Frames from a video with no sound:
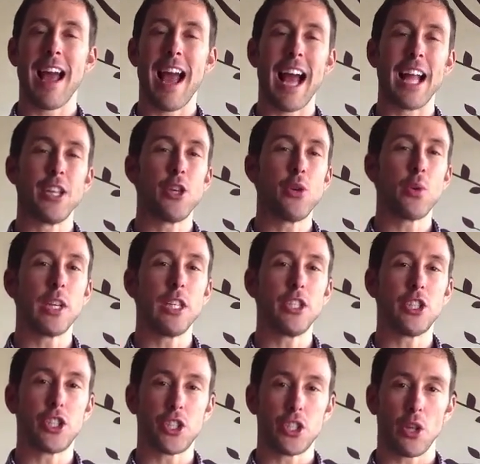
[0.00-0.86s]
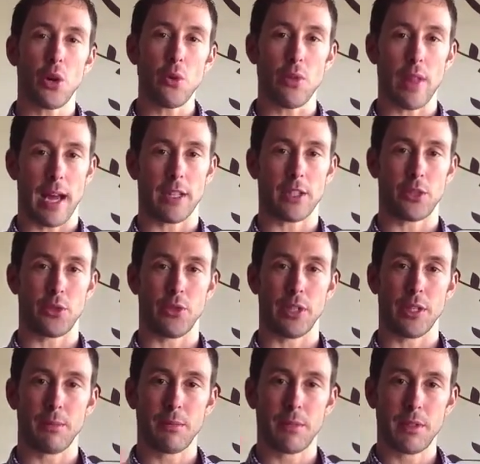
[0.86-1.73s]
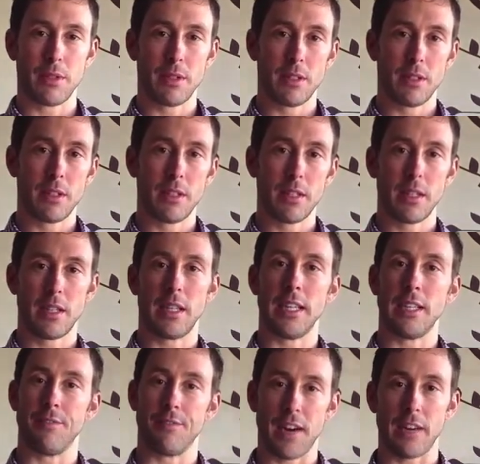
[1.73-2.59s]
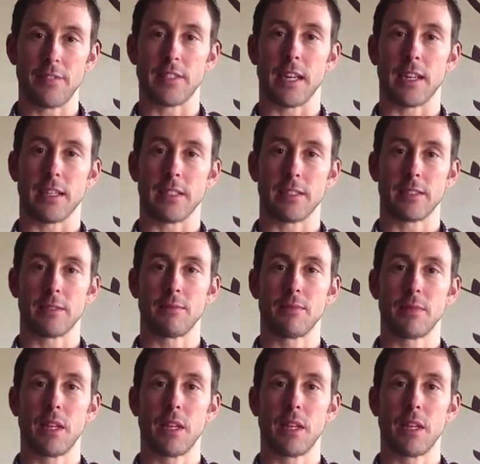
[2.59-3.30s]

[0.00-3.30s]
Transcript: And you can show that to them in 5 seconds.